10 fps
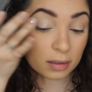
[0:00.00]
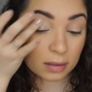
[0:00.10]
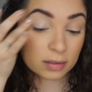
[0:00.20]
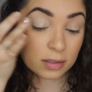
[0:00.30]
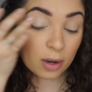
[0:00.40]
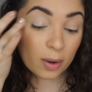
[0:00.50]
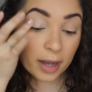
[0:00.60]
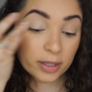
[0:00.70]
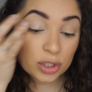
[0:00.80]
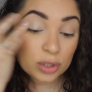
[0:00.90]
So
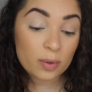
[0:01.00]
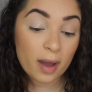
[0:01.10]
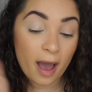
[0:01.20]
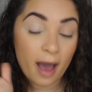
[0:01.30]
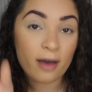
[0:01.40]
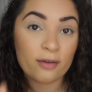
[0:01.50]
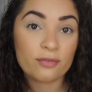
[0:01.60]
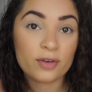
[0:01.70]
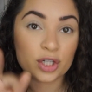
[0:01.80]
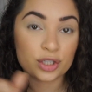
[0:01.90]
I do
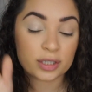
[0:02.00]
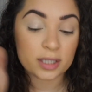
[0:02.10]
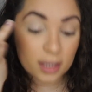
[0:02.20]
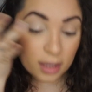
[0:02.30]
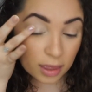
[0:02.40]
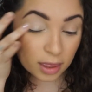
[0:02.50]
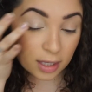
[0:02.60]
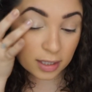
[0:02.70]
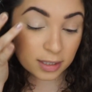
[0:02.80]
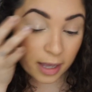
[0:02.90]
have underneath
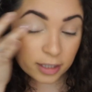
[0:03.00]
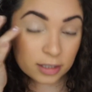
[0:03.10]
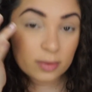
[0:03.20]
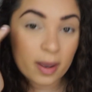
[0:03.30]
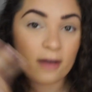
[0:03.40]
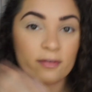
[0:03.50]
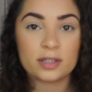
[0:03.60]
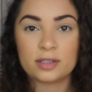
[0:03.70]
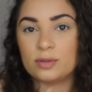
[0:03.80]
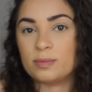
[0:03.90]
this,
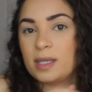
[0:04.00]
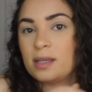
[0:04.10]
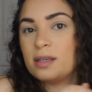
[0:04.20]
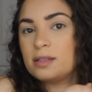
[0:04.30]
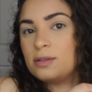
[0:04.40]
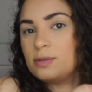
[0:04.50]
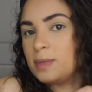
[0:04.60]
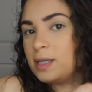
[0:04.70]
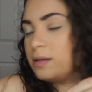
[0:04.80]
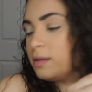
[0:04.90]
excuse me.